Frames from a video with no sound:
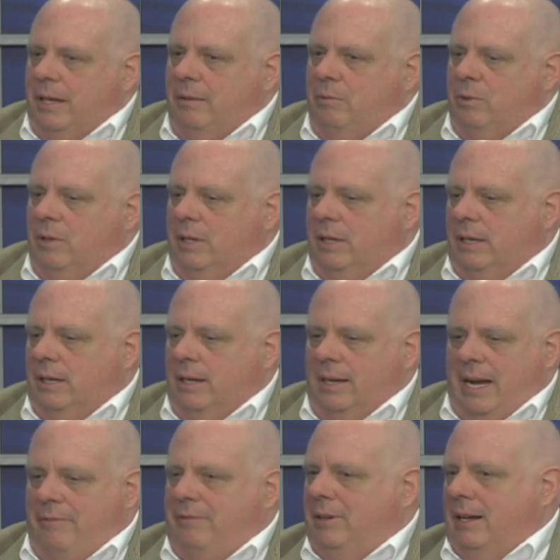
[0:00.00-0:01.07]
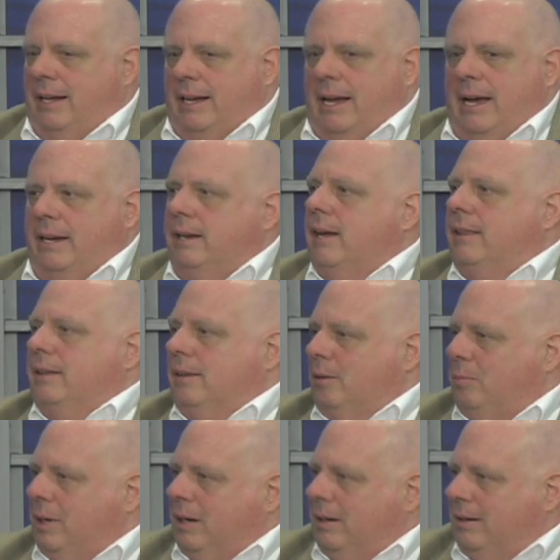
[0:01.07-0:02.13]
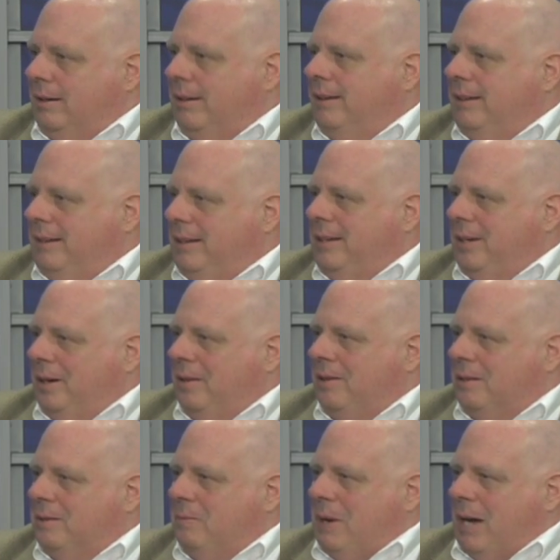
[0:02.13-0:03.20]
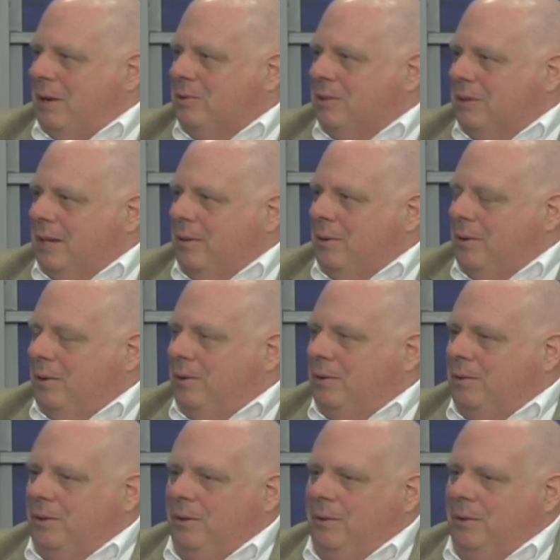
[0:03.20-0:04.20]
really, I felt like I had nothing compared to the, you know, the battles that they were going through.